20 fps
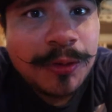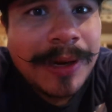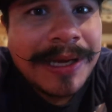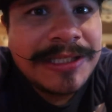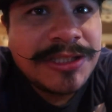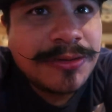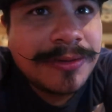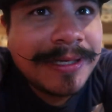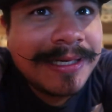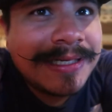
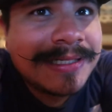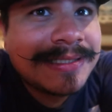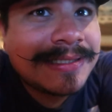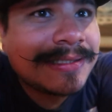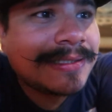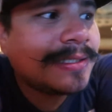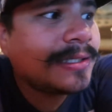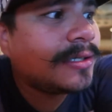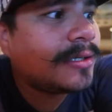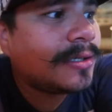Great drinks,
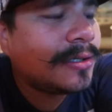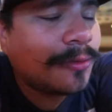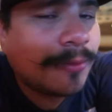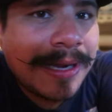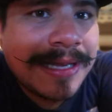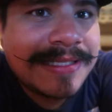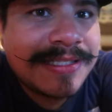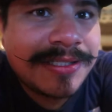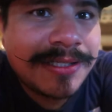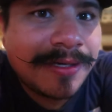
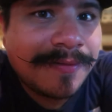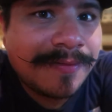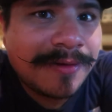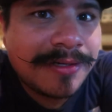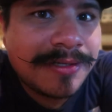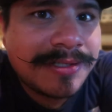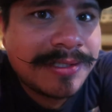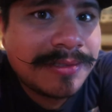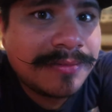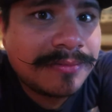great
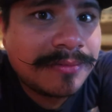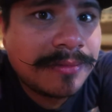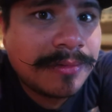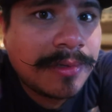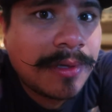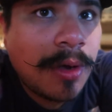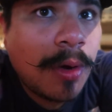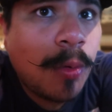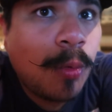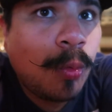servers,
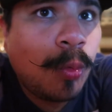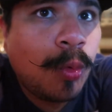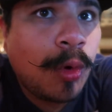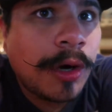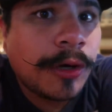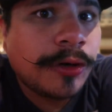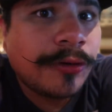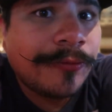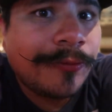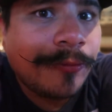
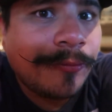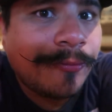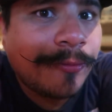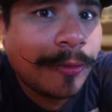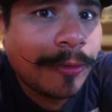wonderful